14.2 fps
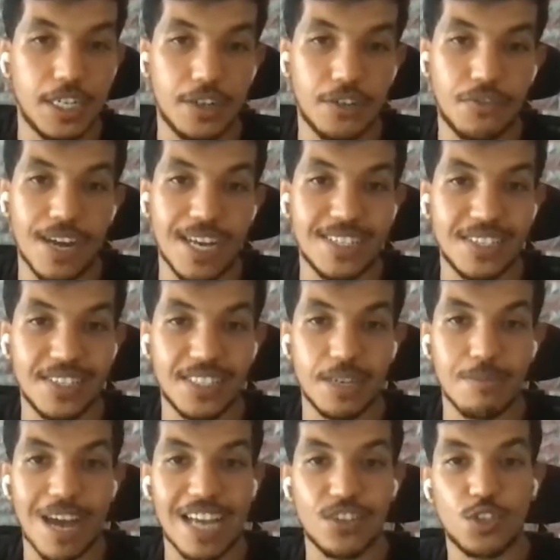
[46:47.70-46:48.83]
file system
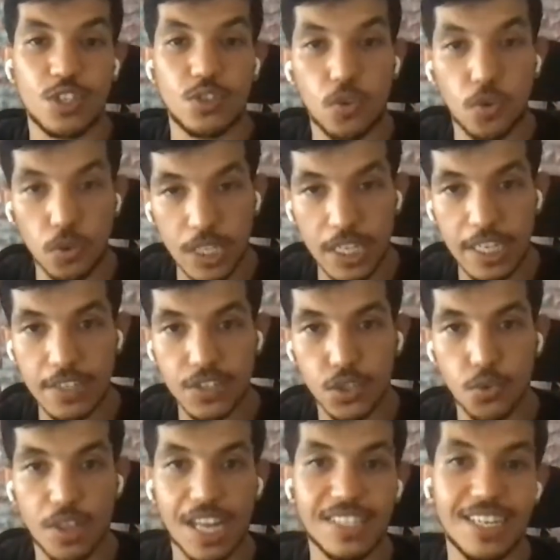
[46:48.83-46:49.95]
as read-only
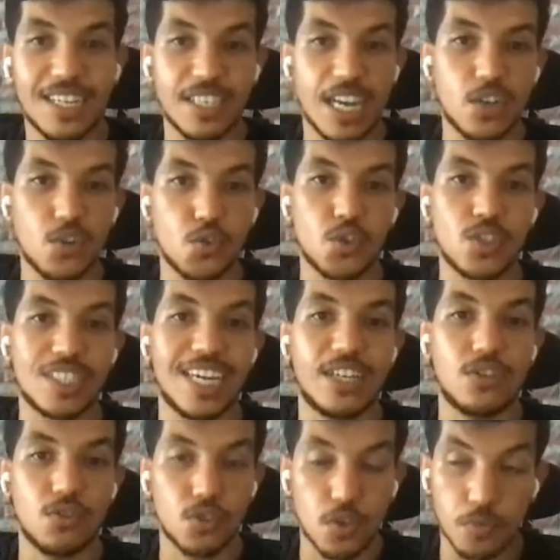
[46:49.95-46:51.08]
so that attackers
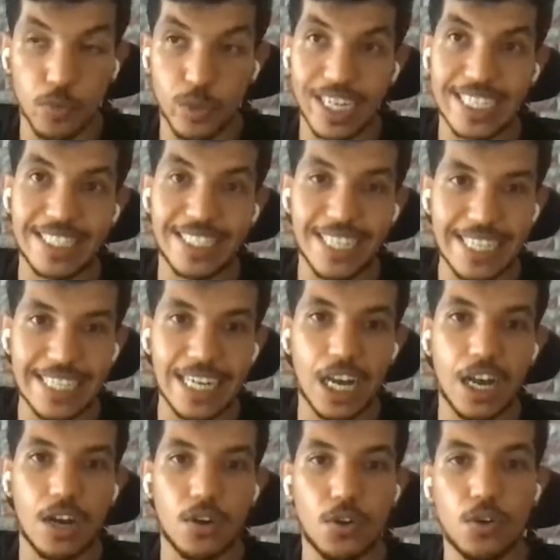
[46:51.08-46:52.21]
cannot override
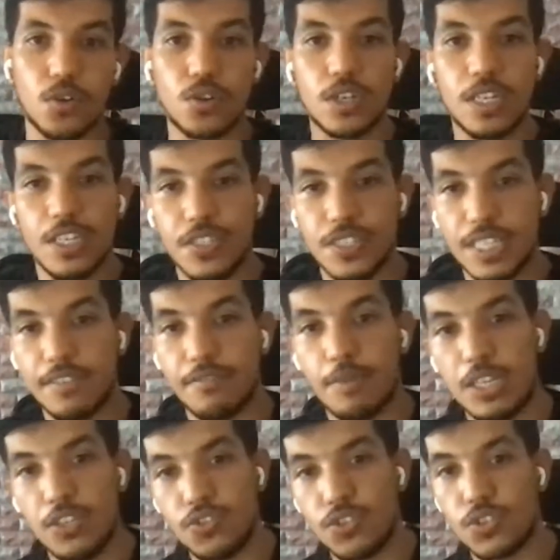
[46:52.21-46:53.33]
data or save
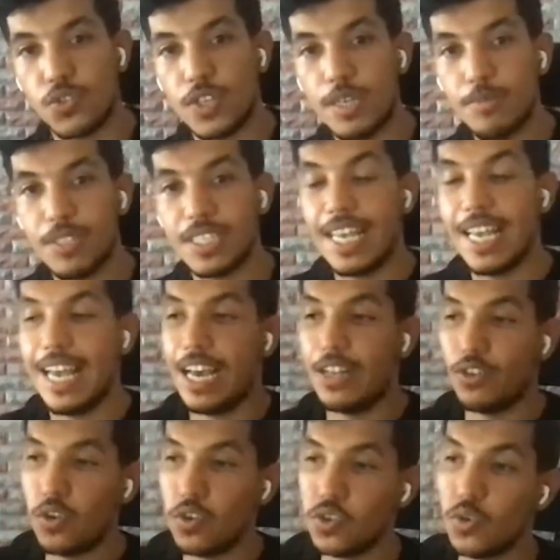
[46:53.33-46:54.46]
malicious scripts, and
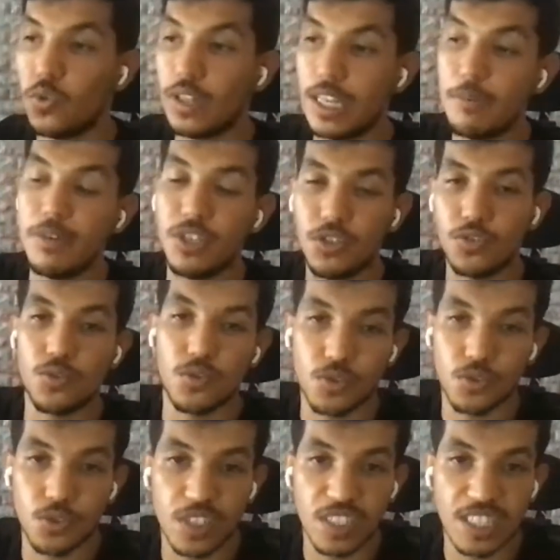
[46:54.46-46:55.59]
also limiting the
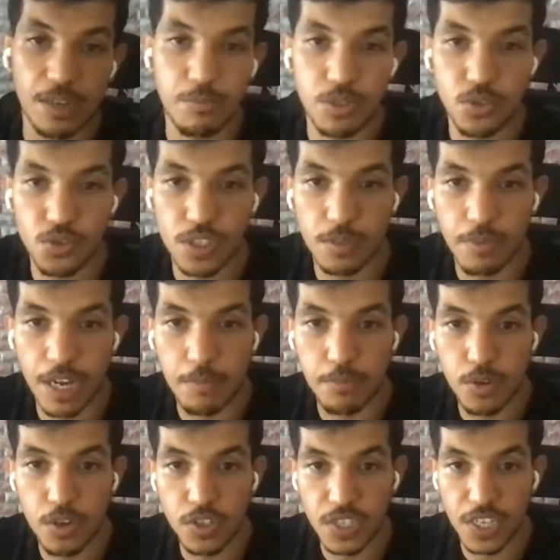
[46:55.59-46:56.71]
resources that can be used by a
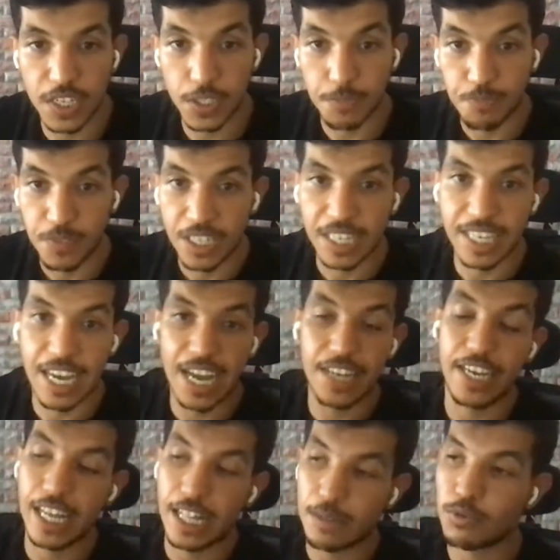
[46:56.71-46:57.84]
process can
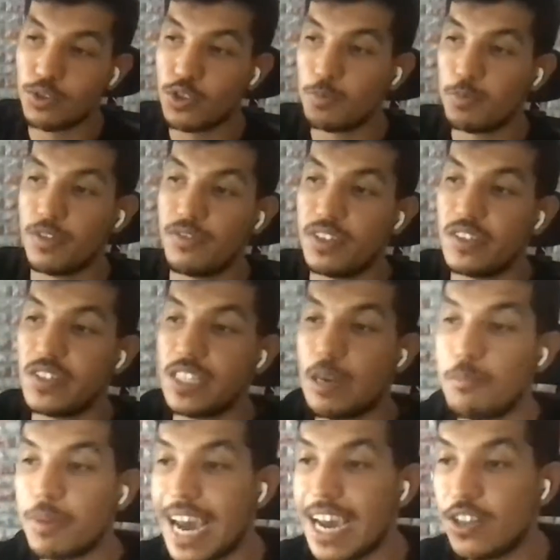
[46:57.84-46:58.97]
help to prevent some
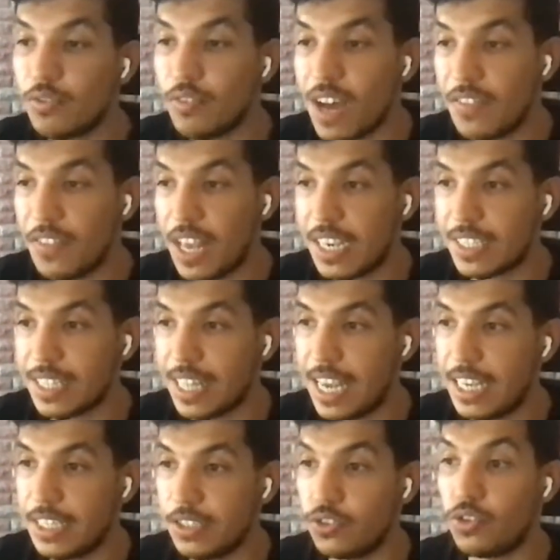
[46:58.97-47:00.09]
kind of attacks
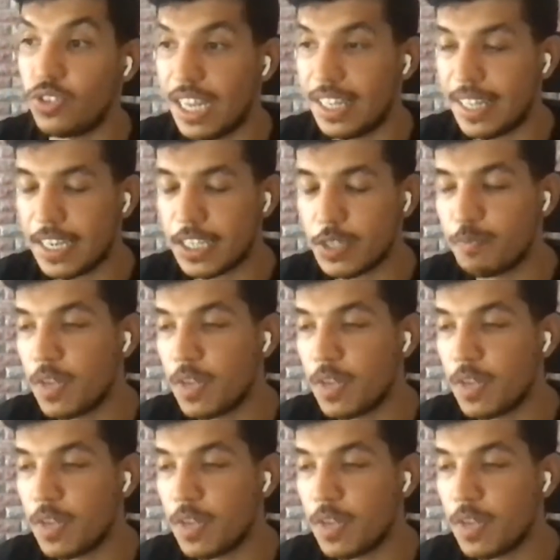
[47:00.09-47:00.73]
like those attacks.